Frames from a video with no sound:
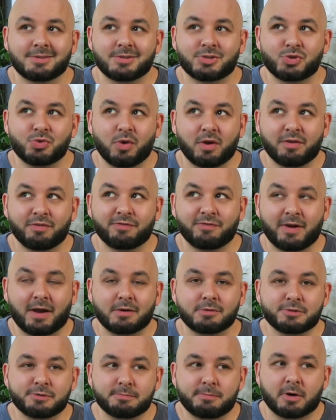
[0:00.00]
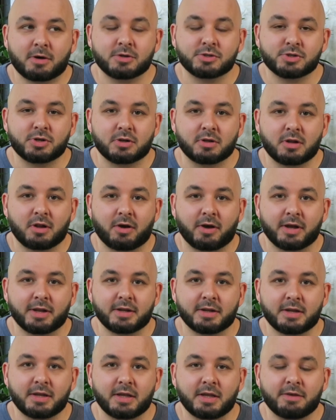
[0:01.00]
To earn $1,000
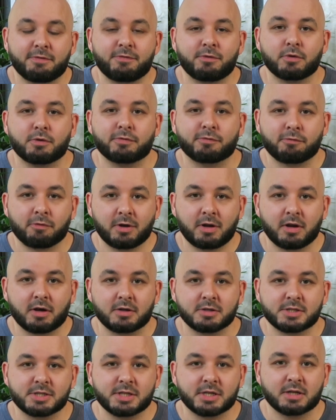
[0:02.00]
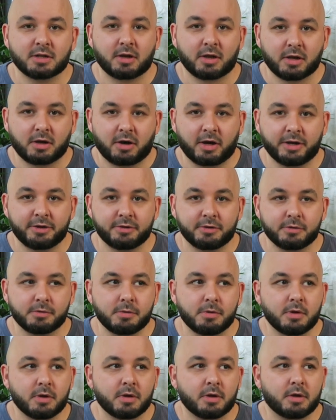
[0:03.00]
online, if you're freelancing like I do,
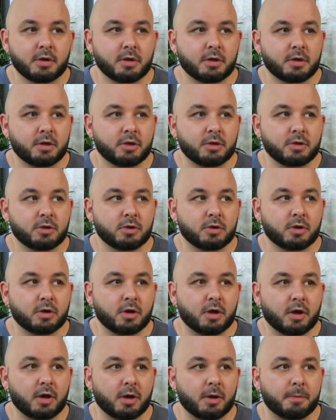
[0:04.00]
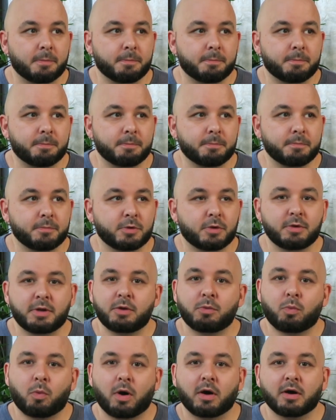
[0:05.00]
you
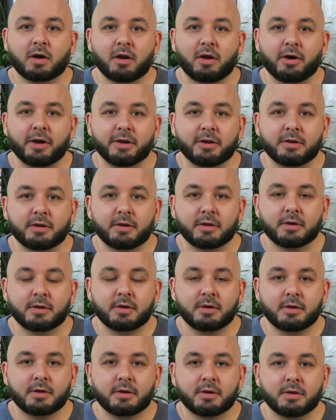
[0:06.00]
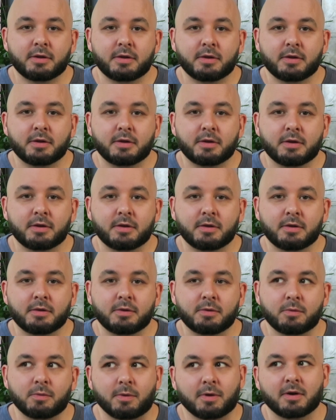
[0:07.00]
need one client.
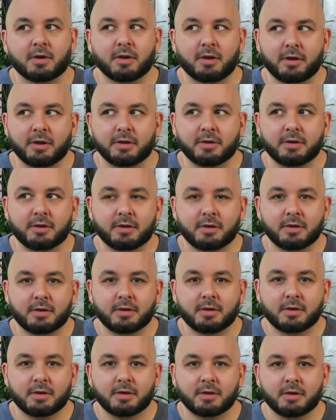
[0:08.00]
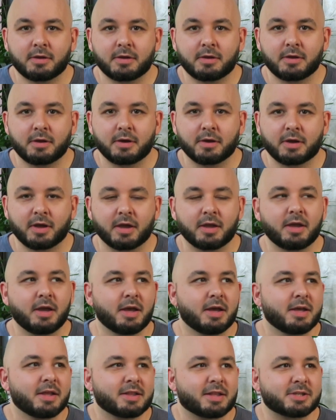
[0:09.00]
One client, okay?
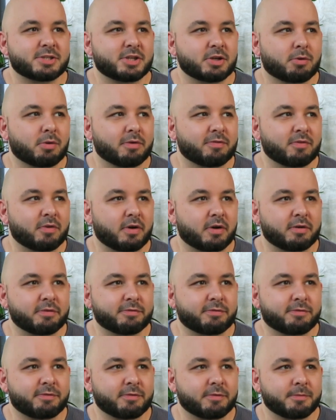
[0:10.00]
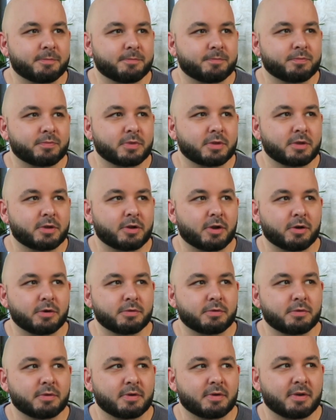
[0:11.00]
That's the equivalent of, you know,
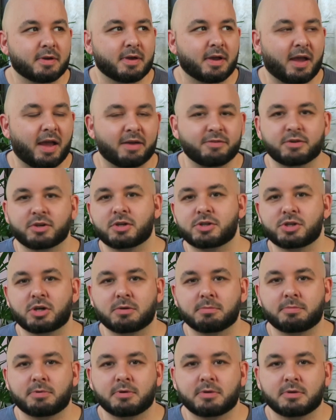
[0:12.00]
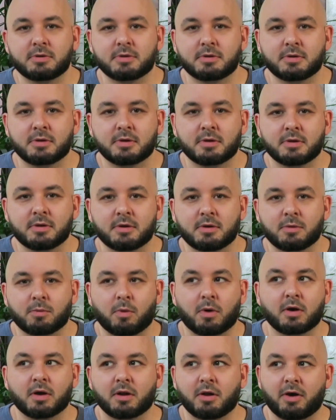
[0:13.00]
having a job.
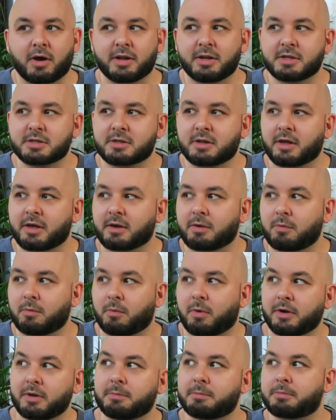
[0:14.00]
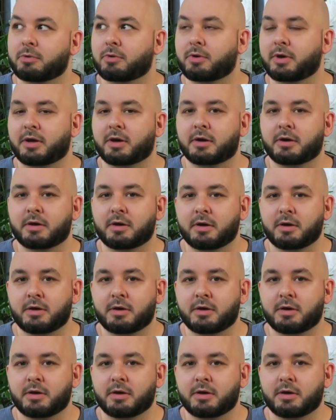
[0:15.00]
One client is like one employer.